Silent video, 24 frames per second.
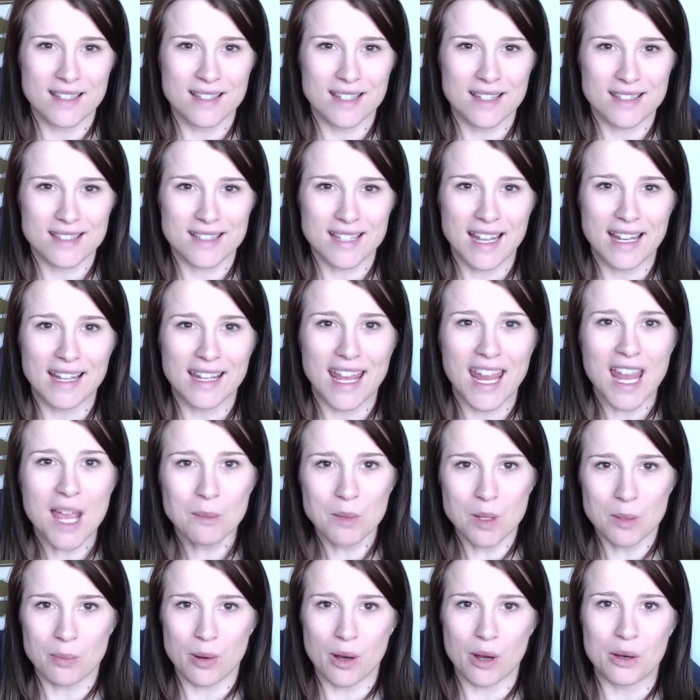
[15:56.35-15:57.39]
let's say
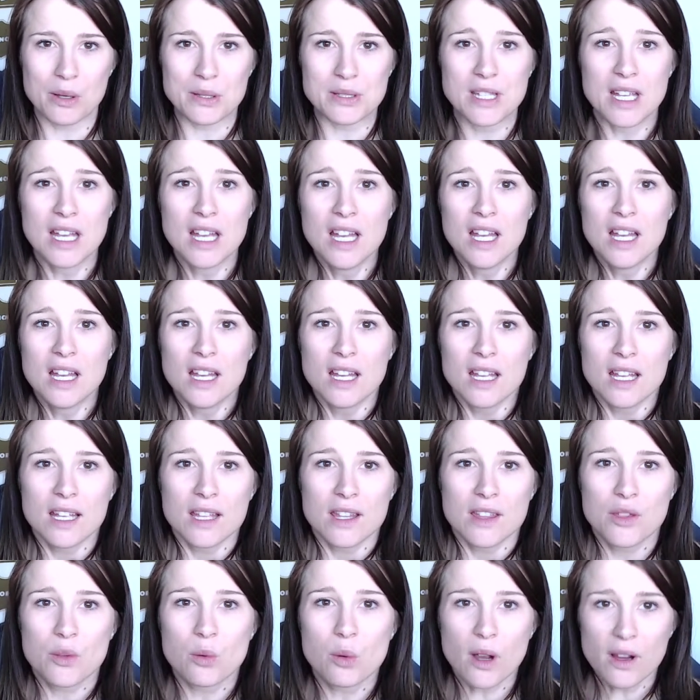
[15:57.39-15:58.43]
camel pose,
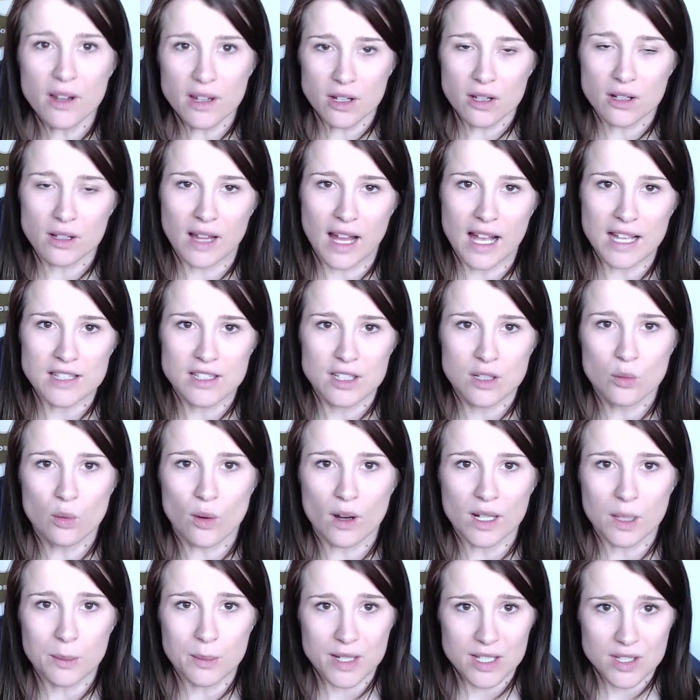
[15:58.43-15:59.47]
throughout your class, you'll
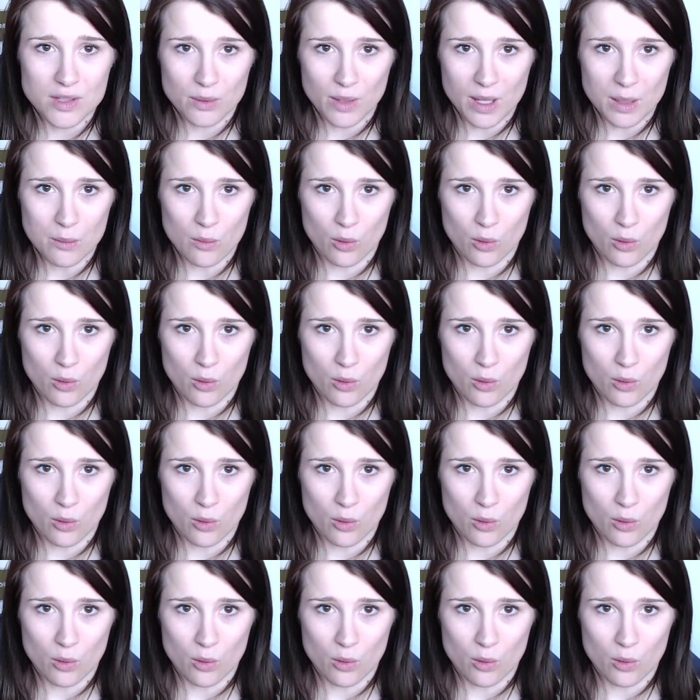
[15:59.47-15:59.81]
want to be doing